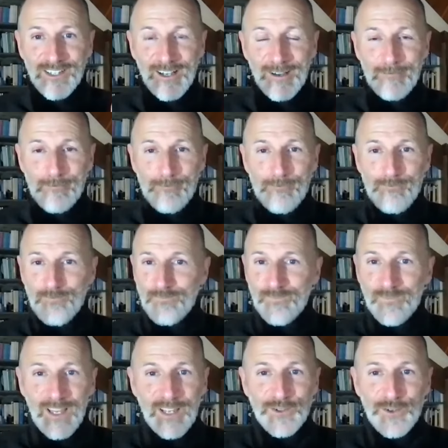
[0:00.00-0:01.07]
Um,
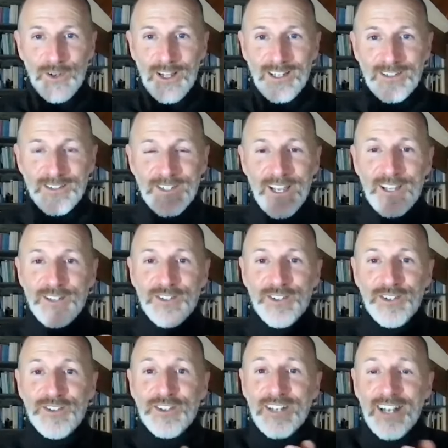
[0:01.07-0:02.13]
that's all I can say, is
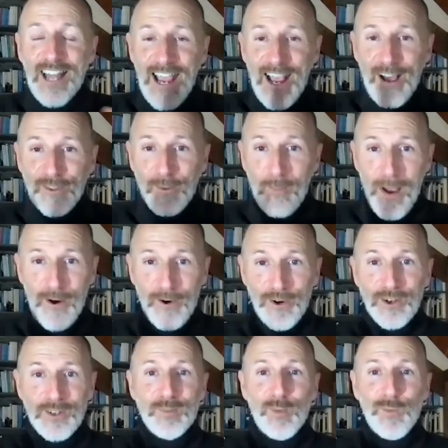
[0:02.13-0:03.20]
just to lay out the
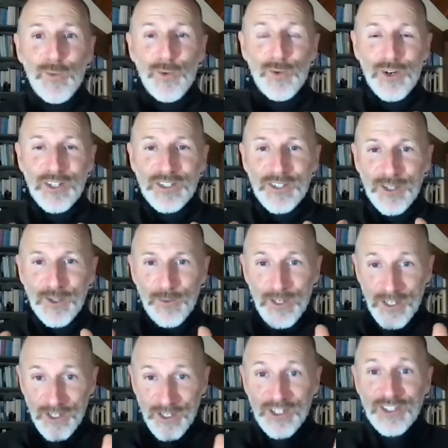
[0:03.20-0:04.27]
paradox before us so that we
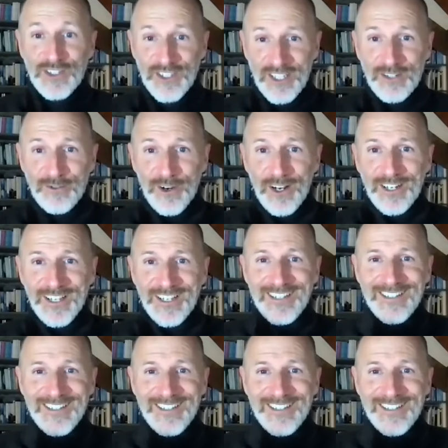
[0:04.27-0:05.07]
can consider it.